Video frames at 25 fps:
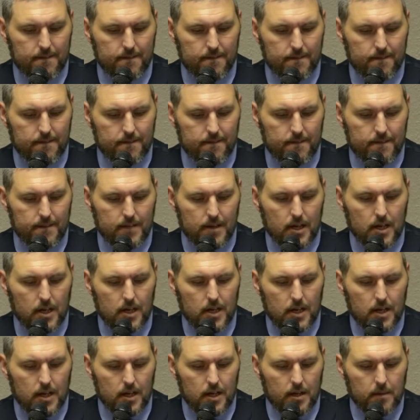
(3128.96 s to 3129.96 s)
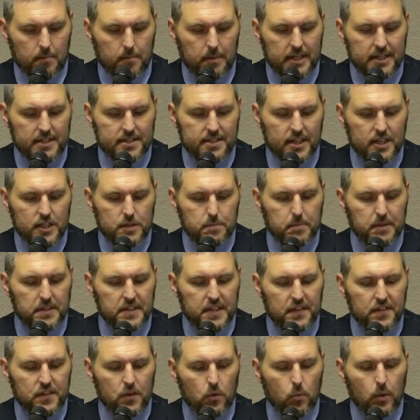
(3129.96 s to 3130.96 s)
Right. But he says, But
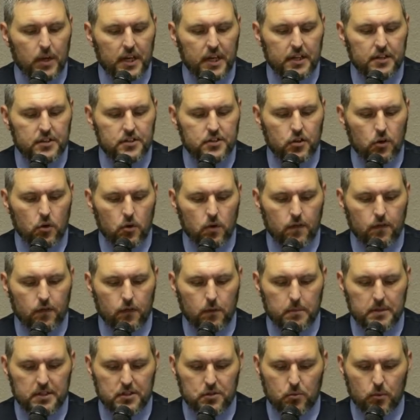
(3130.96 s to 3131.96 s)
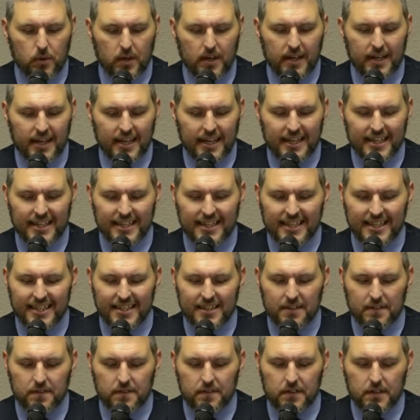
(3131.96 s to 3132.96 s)
that the wicked turn from his way and
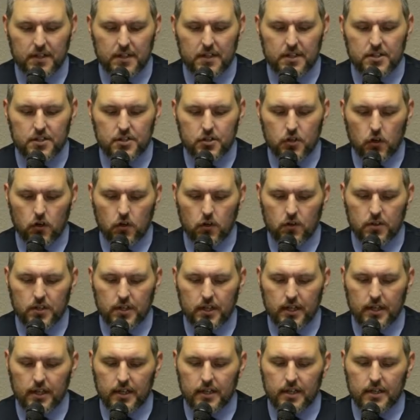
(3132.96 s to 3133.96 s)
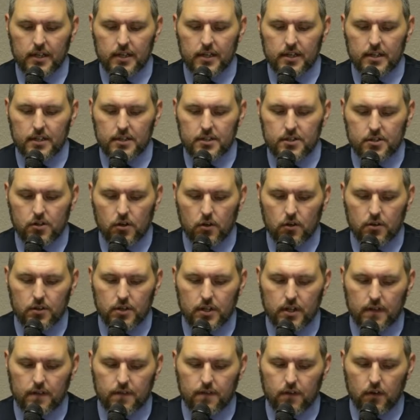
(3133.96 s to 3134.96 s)
live. Turn ye, turn
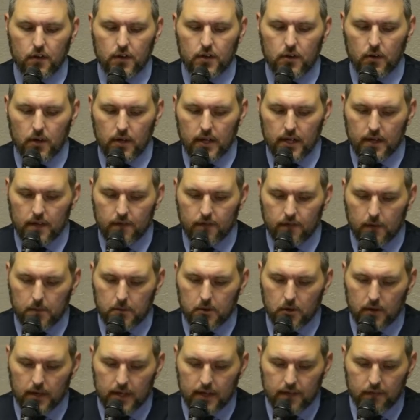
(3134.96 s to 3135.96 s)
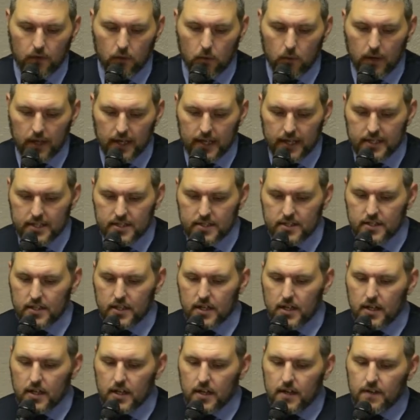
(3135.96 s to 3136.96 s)
ye your, from your evil ways.
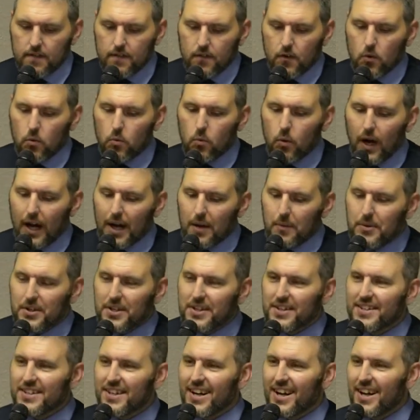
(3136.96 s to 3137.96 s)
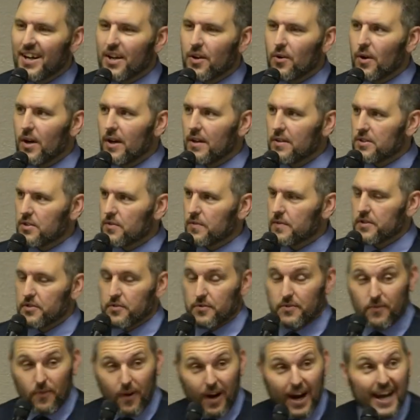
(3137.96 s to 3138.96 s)
For why will ye die, O house of
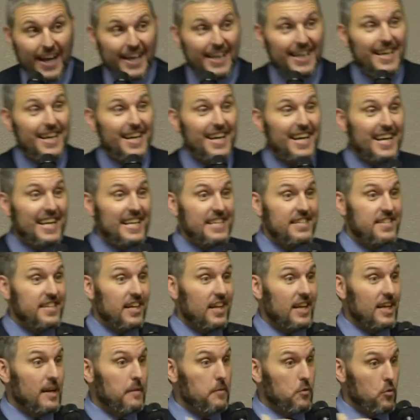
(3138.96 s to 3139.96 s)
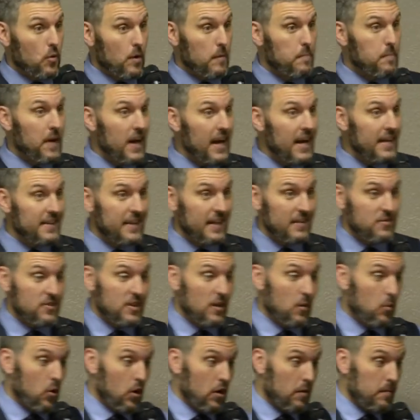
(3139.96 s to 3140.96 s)
Israel? Right. He's telling him to repent. That's what
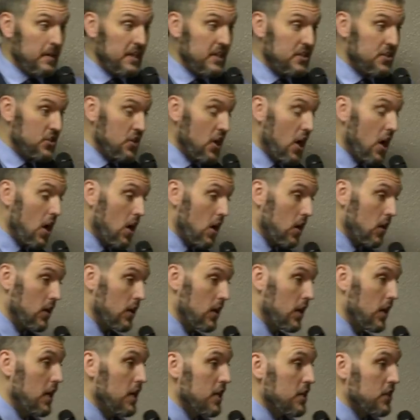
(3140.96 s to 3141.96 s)
that word means turn.